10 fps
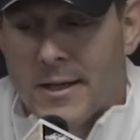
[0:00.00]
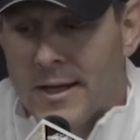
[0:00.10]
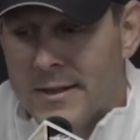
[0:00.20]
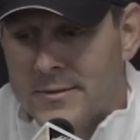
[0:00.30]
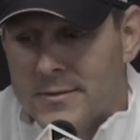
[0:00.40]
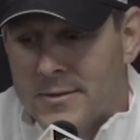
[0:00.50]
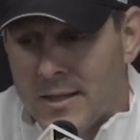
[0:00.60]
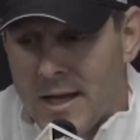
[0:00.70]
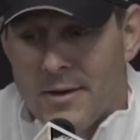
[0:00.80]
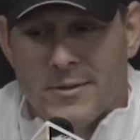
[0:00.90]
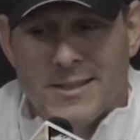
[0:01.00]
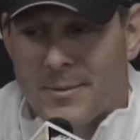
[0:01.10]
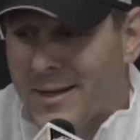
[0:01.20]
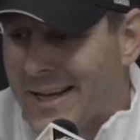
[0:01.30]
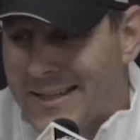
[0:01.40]
And today, every
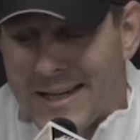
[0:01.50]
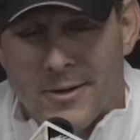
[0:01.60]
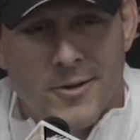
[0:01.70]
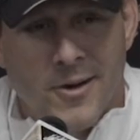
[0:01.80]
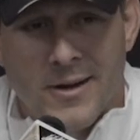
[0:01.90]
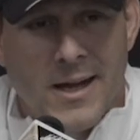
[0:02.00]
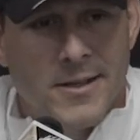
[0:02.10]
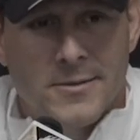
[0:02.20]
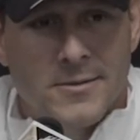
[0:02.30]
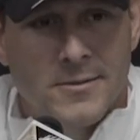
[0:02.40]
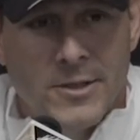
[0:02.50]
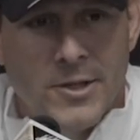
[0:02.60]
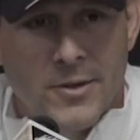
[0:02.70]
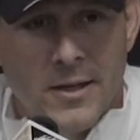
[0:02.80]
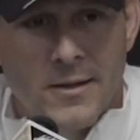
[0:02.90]
time they got down there, our guys, you
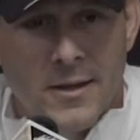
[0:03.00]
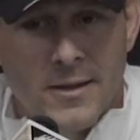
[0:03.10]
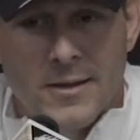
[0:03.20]
know, they